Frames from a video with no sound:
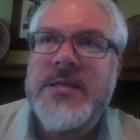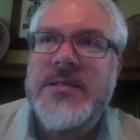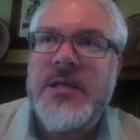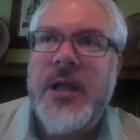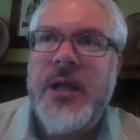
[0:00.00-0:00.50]

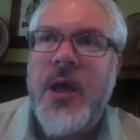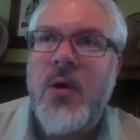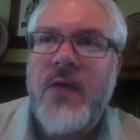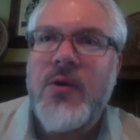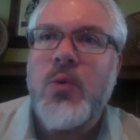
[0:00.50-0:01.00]

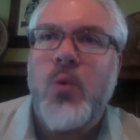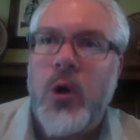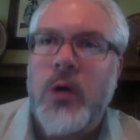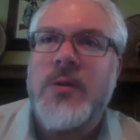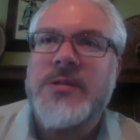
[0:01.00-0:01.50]
if you
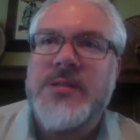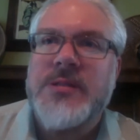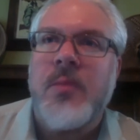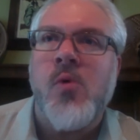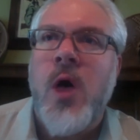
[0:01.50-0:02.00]
work with
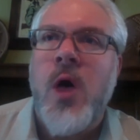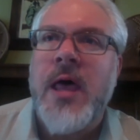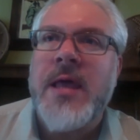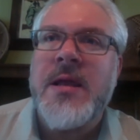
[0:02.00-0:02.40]
someone,